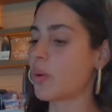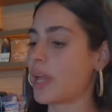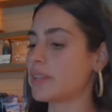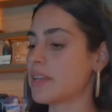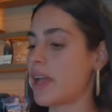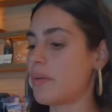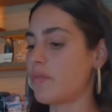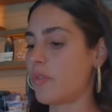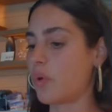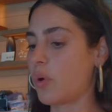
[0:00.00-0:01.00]
Okay, time
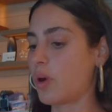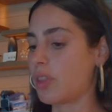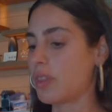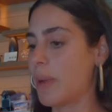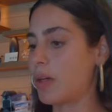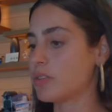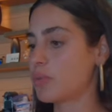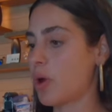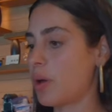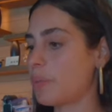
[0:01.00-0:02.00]
for the mouth
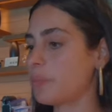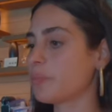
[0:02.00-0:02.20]
swab.